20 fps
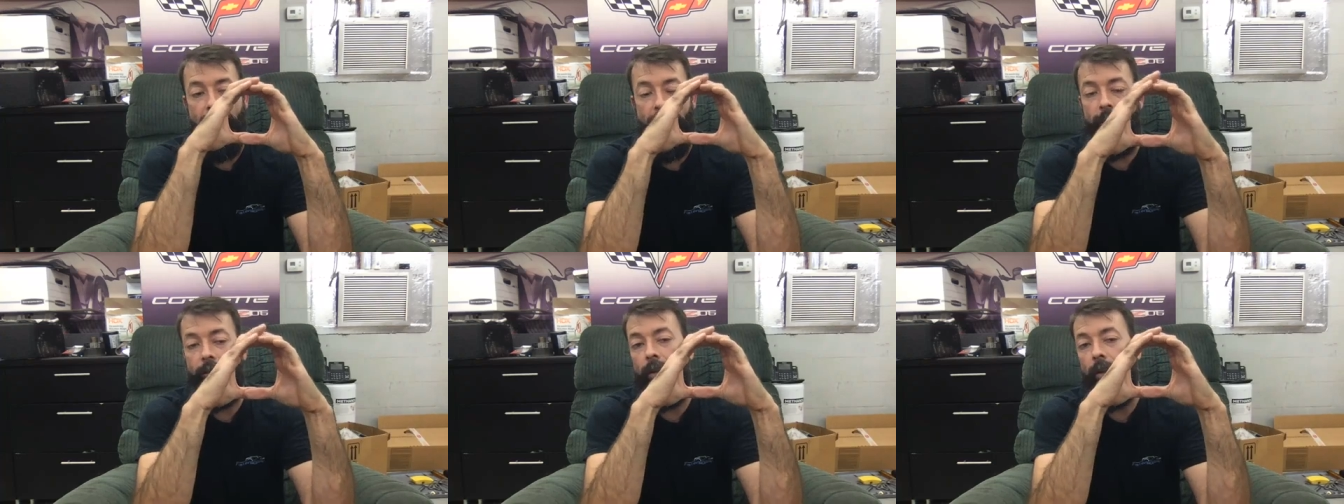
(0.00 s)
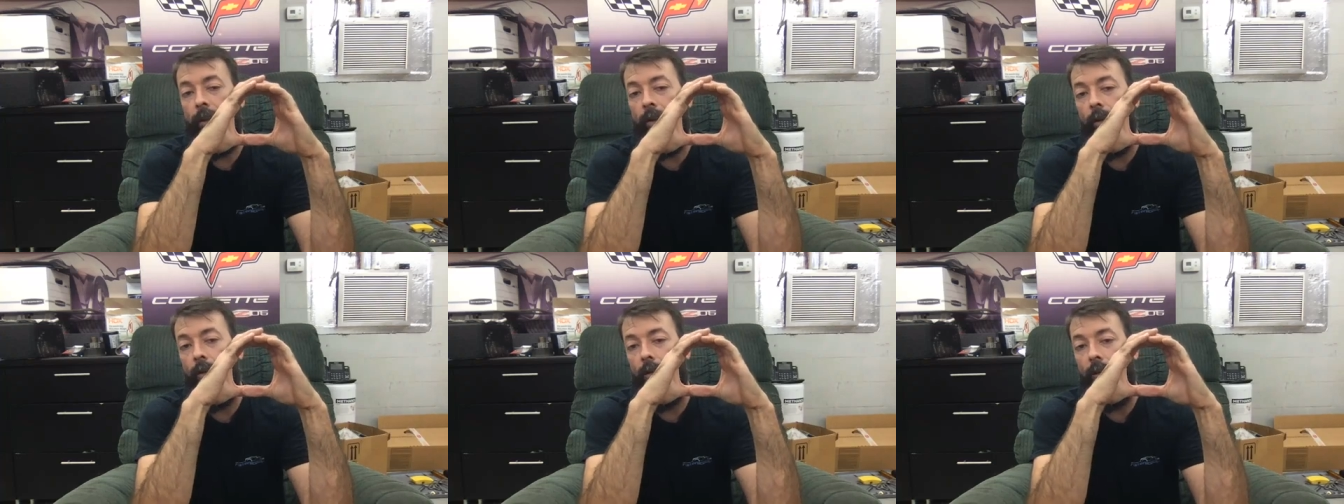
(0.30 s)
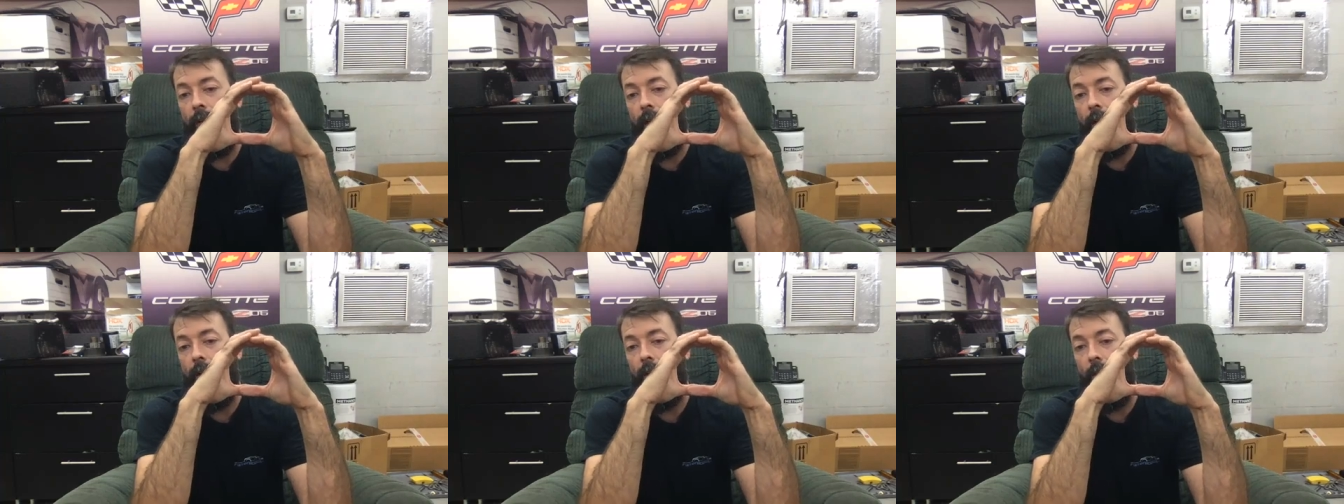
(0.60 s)
given
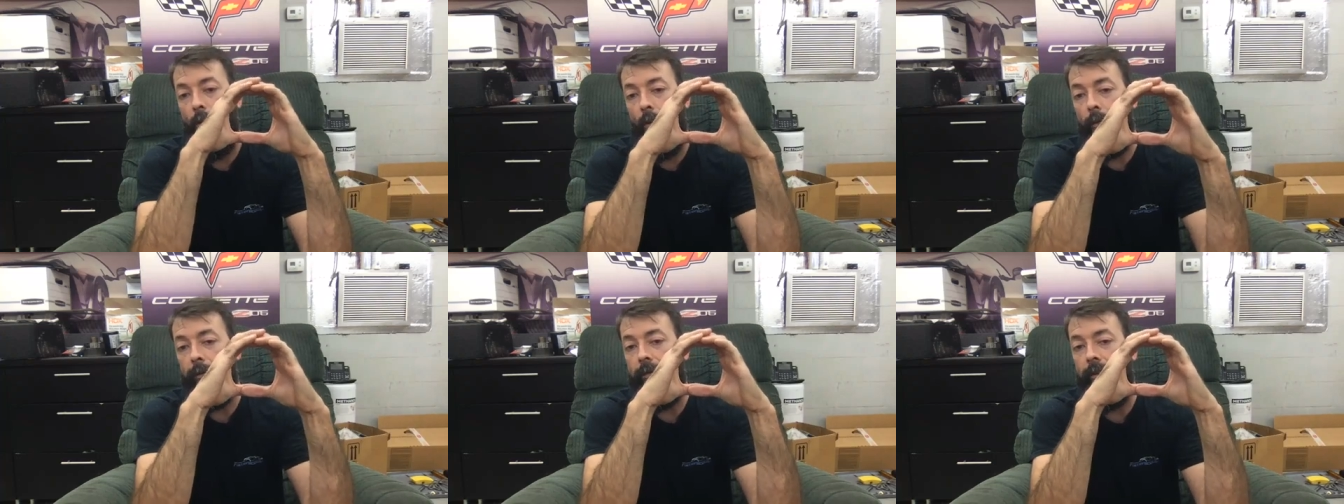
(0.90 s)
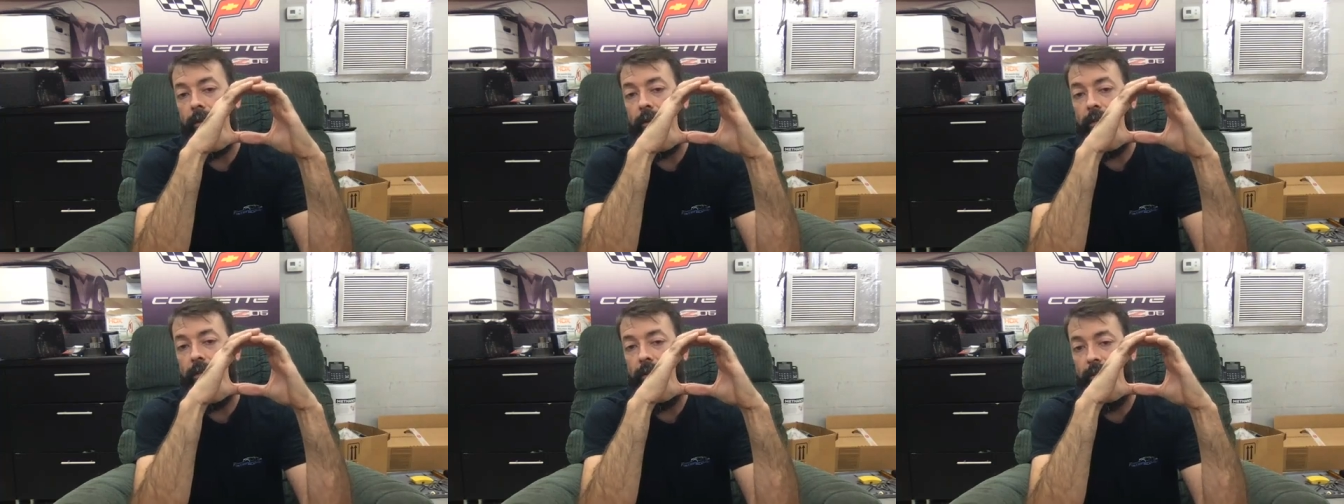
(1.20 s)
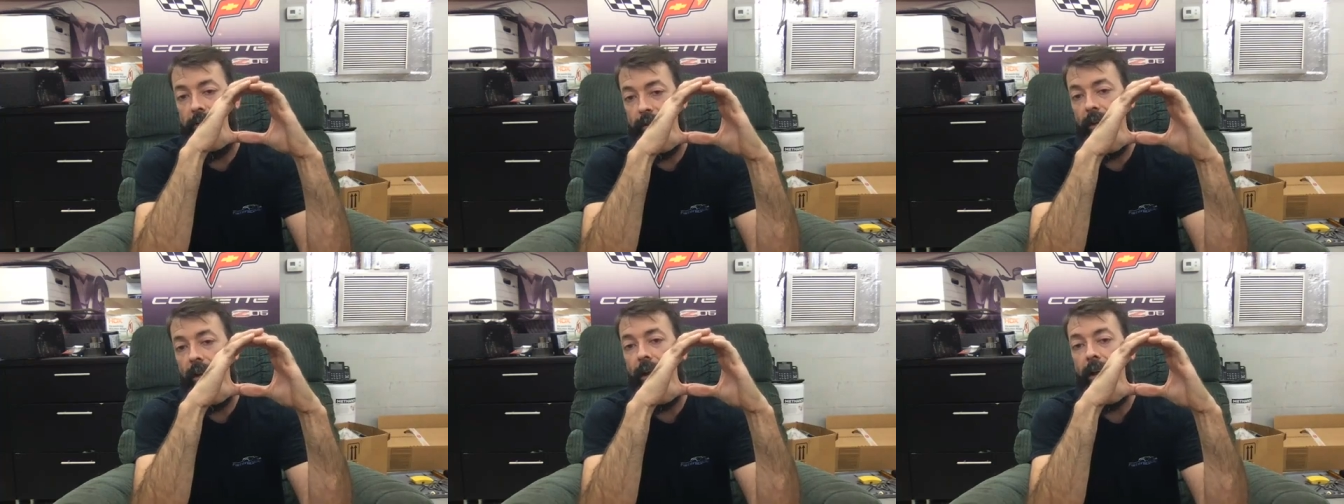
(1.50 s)
orifice
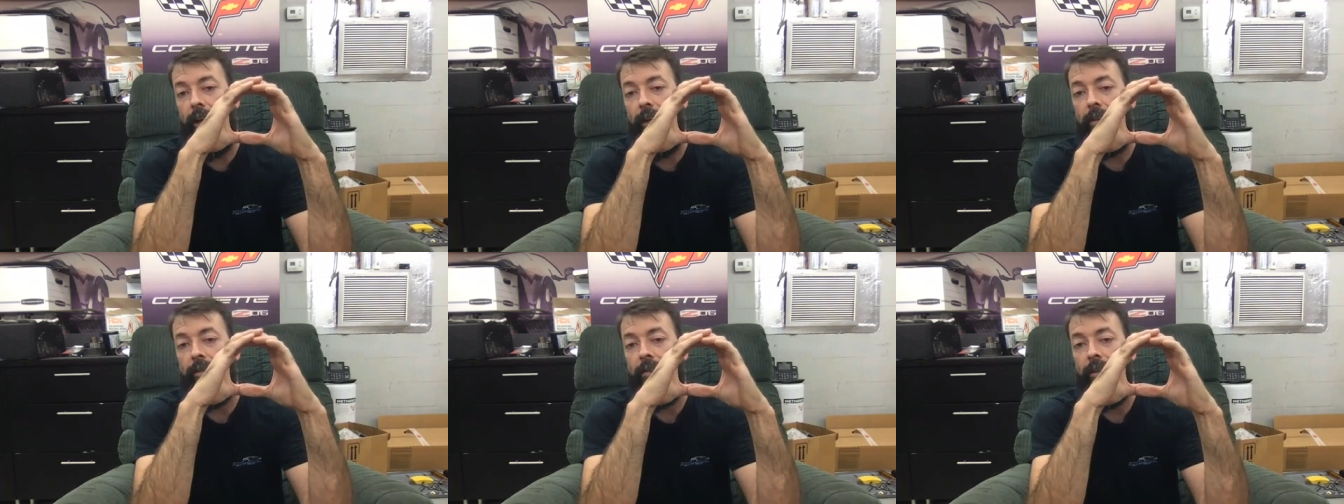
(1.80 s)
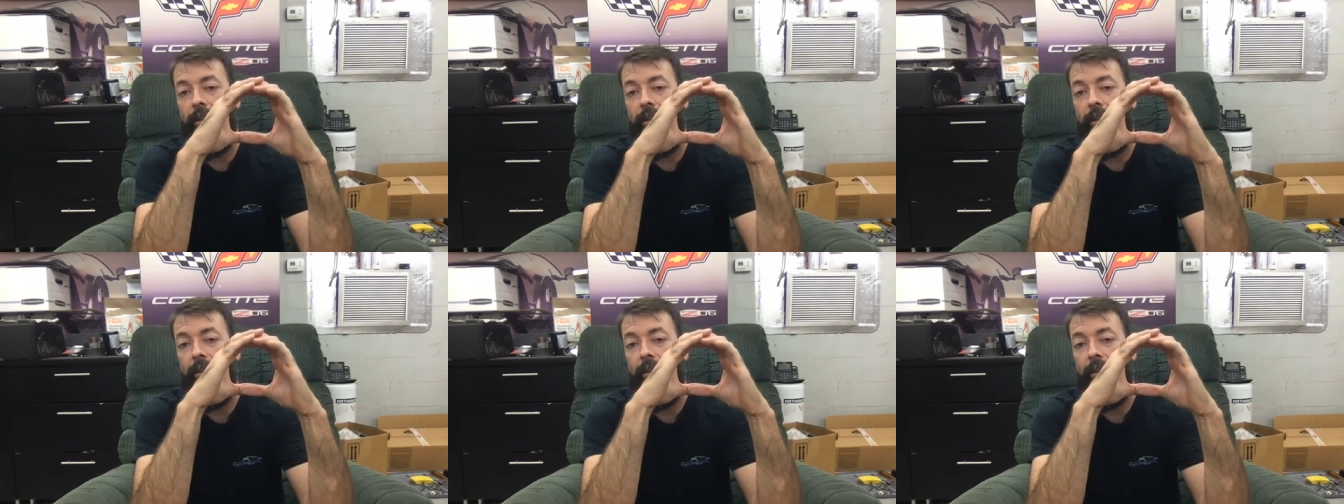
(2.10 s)
size.